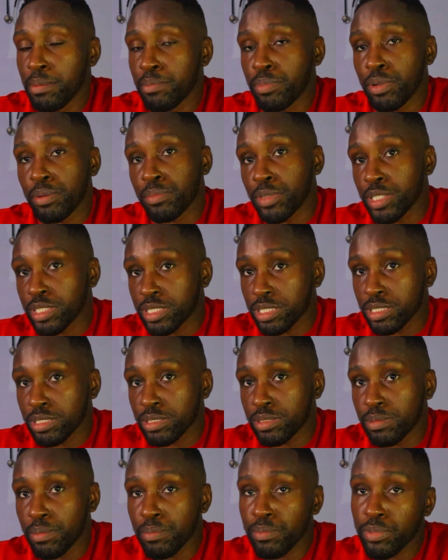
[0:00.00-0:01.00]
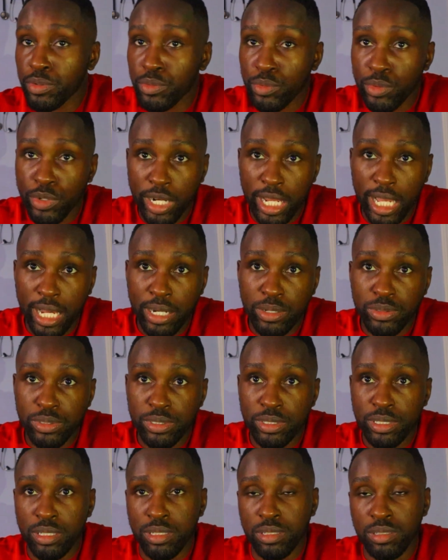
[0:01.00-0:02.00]
per muscle per workout,
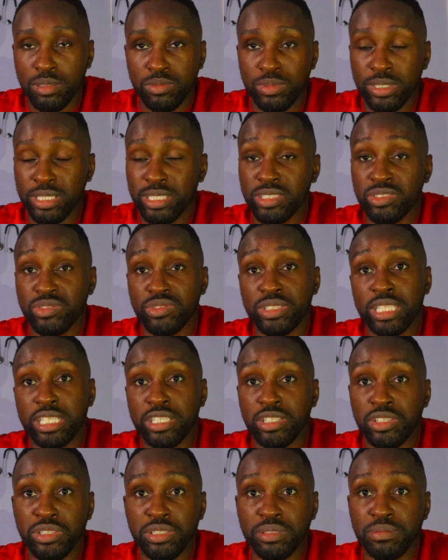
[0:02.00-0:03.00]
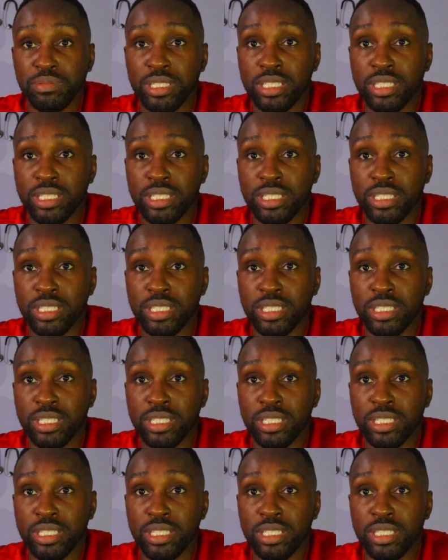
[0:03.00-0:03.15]
which is really good,